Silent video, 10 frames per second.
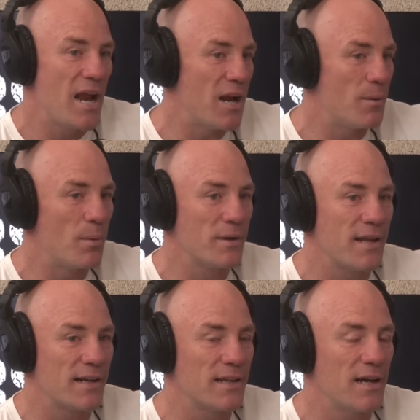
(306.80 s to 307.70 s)
and I'm a
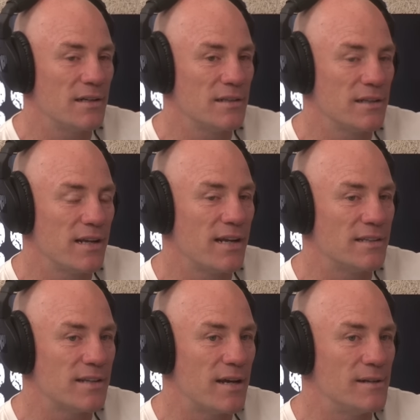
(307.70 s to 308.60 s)
protector. Yeah.
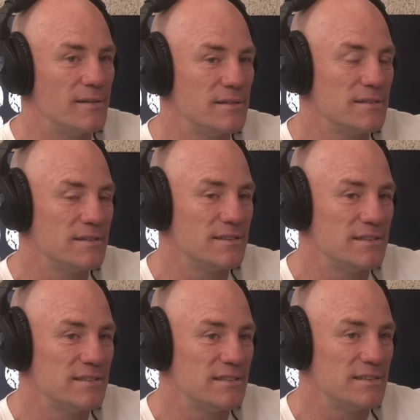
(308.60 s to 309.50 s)
So,
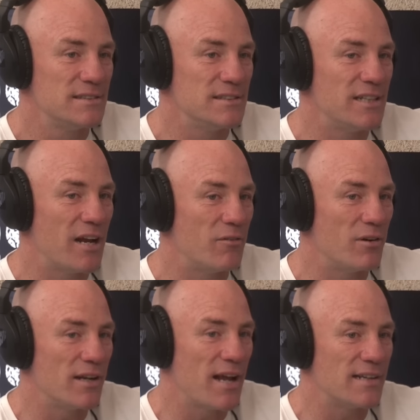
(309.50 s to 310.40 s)
you don't
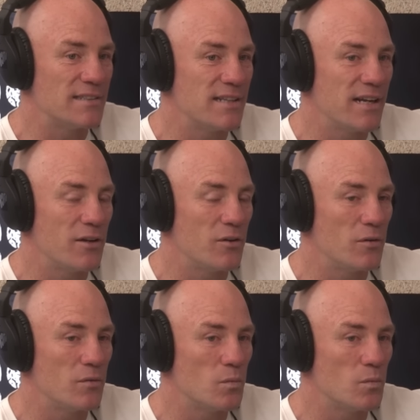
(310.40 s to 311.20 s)
really understand who